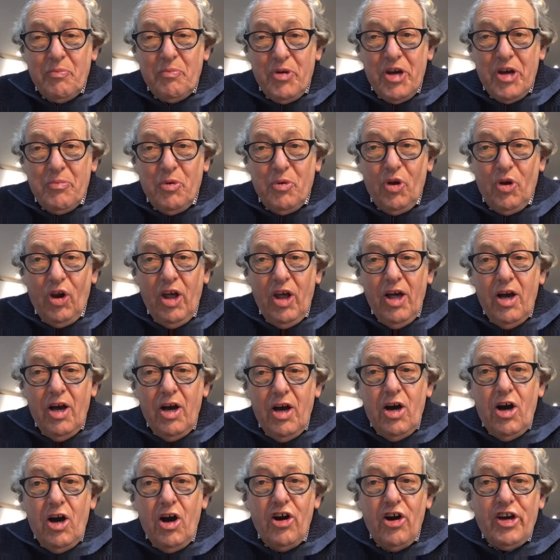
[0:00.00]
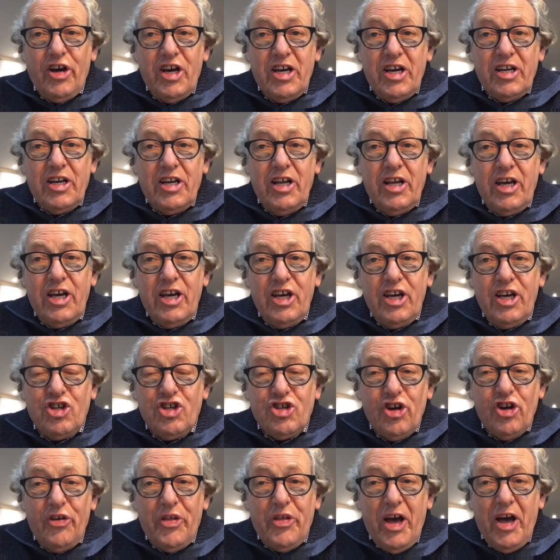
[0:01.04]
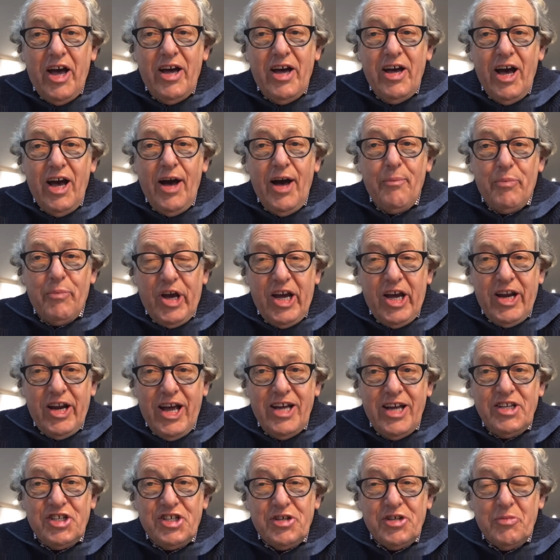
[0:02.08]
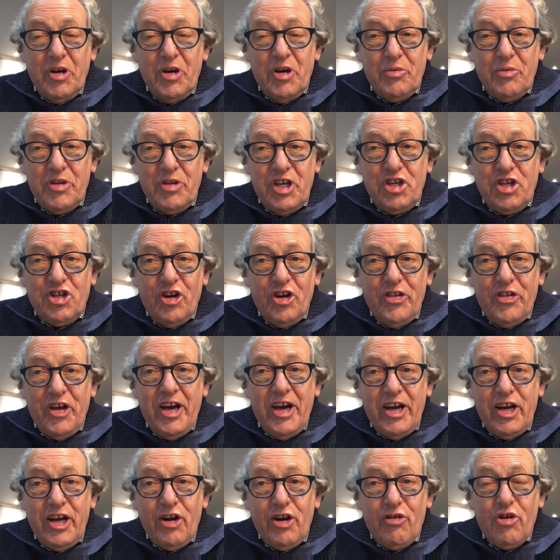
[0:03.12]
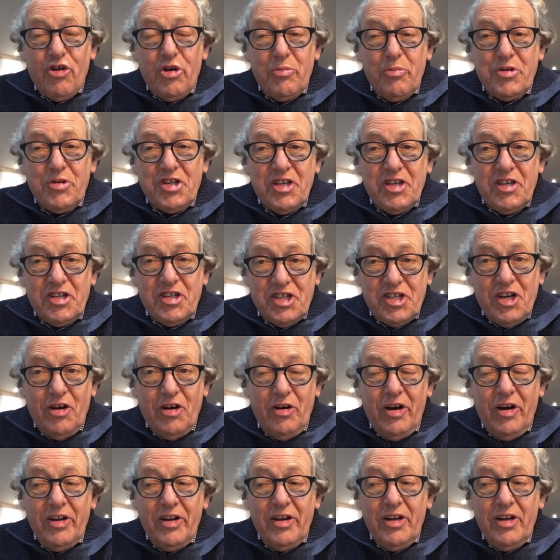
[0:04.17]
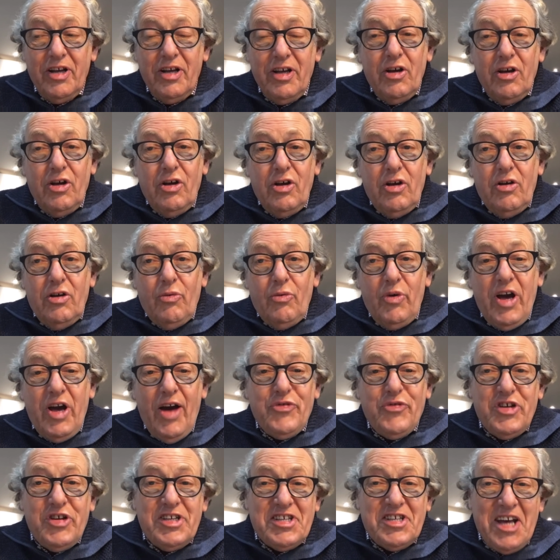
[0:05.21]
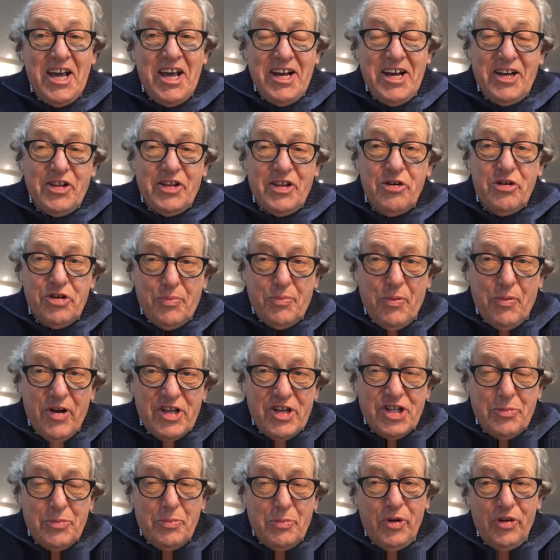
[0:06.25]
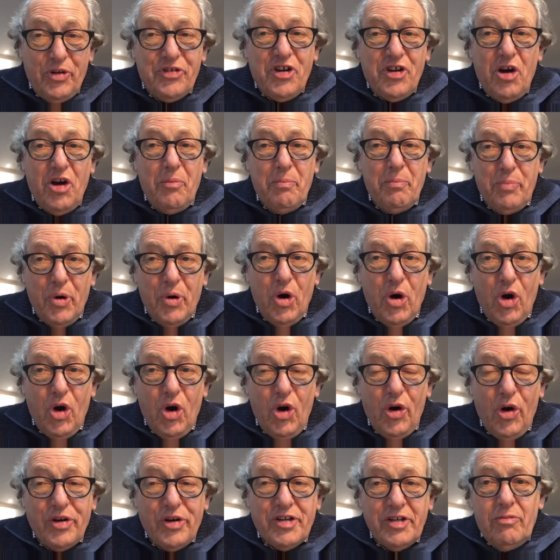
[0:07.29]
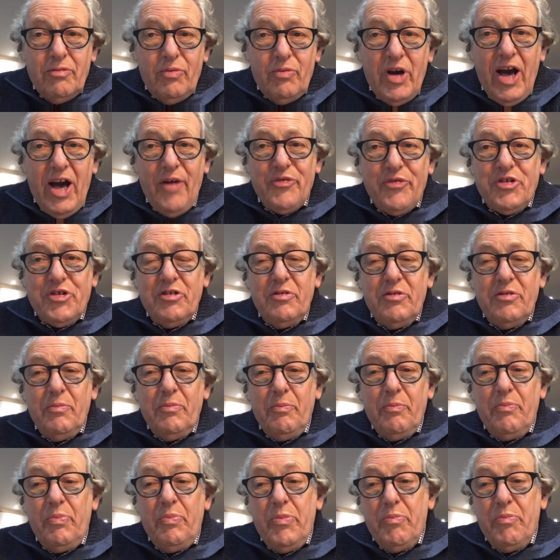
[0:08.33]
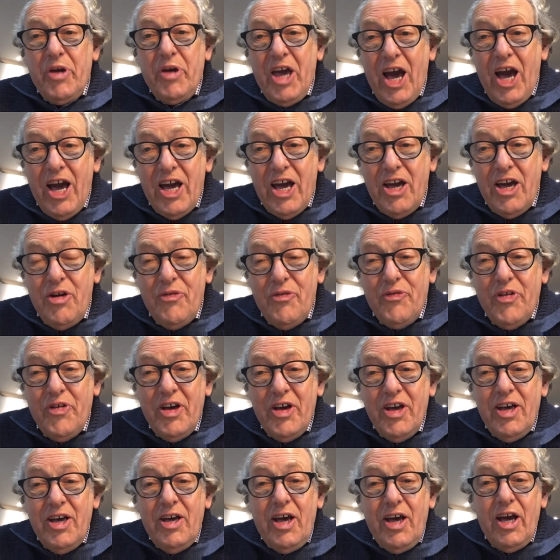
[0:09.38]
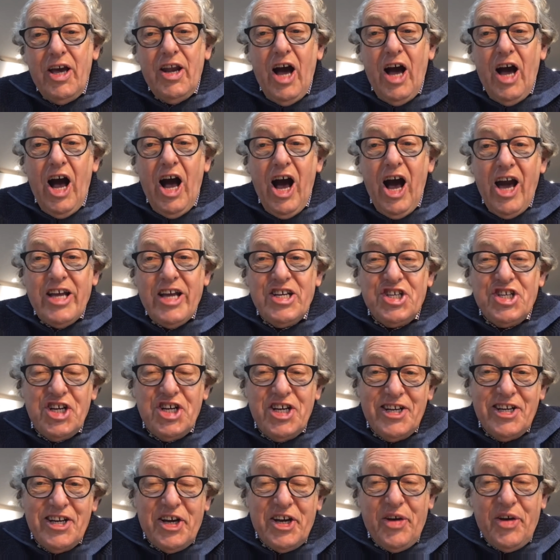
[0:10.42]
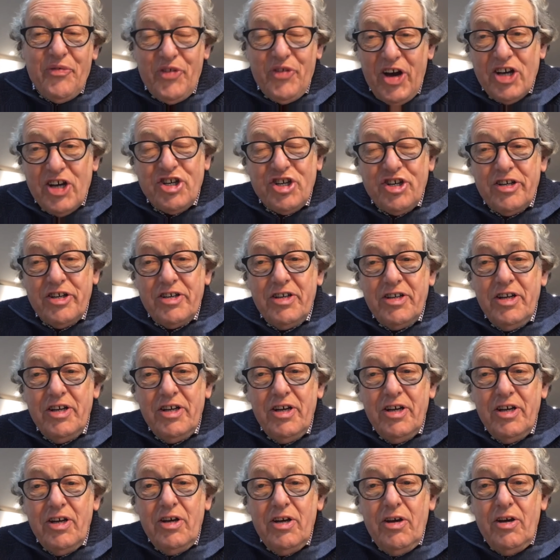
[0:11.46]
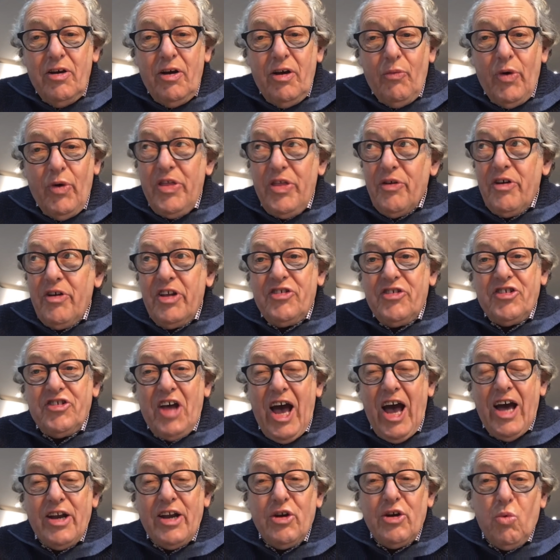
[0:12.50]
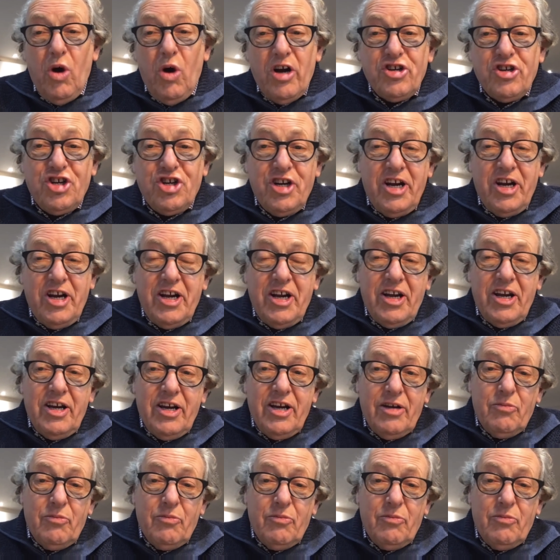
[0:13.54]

people hugging each other and being intimate with each other in groups and so on. We have to take those principles on board. We have to behave in a hygienic fashion, whether it's hand washing,